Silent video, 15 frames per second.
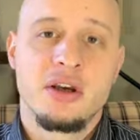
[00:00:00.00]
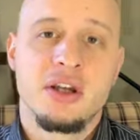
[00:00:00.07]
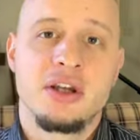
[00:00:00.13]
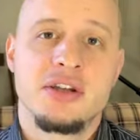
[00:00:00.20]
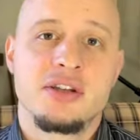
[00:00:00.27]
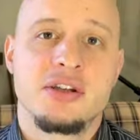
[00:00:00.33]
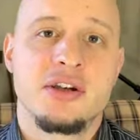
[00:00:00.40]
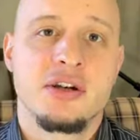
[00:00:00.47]

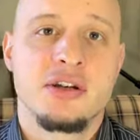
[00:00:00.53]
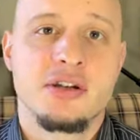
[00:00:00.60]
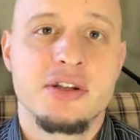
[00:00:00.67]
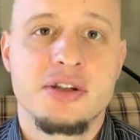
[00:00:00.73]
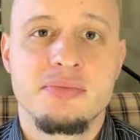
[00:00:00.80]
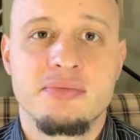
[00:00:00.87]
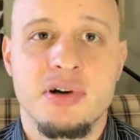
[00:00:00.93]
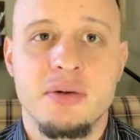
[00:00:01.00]
is gonna
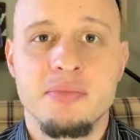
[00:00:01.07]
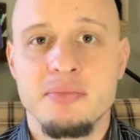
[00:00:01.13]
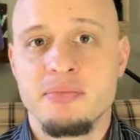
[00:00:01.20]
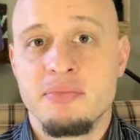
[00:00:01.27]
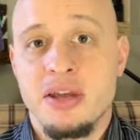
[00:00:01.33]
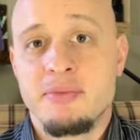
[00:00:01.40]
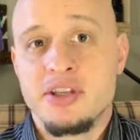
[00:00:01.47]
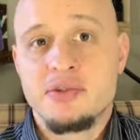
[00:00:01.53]

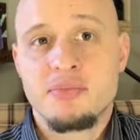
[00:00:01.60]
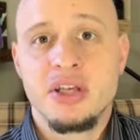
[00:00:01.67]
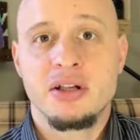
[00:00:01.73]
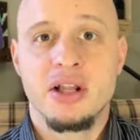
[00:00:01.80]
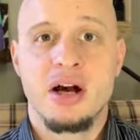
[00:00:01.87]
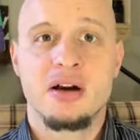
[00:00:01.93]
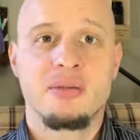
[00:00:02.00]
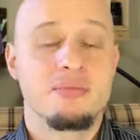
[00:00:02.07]
maybe speak
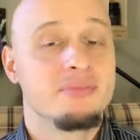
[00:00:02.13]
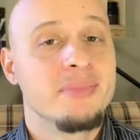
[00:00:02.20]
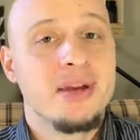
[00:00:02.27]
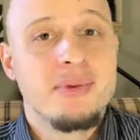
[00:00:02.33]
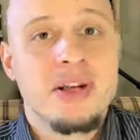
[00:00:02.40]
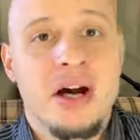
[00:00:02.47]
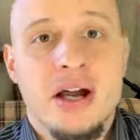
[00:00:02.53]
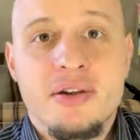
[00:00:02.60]
louder,
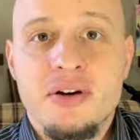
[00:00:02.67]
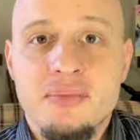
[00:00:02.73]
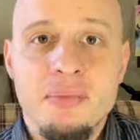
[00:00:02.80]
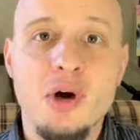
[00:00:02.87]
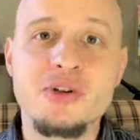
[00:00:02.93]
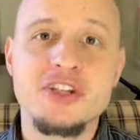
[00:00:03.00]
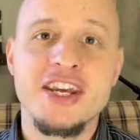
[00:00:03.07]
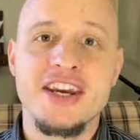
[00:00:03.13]
maybe not though.
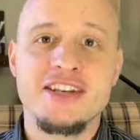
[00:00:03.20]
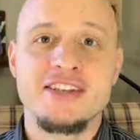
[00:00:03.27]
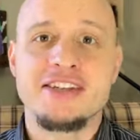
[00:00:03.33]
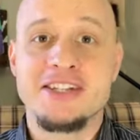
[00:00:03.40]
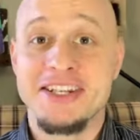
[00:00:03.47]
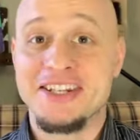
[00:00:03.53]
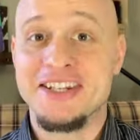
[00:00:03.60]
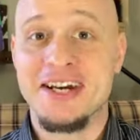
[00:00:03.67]
Most
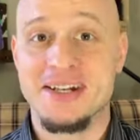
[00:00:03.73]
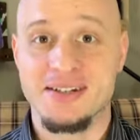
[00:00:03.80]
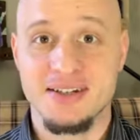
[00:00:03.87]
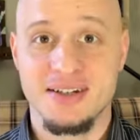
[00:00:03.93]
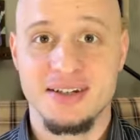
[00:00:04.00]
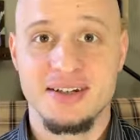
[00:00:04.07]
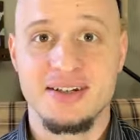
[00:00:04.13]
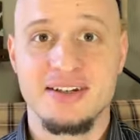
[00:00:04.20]
cases it doesn't.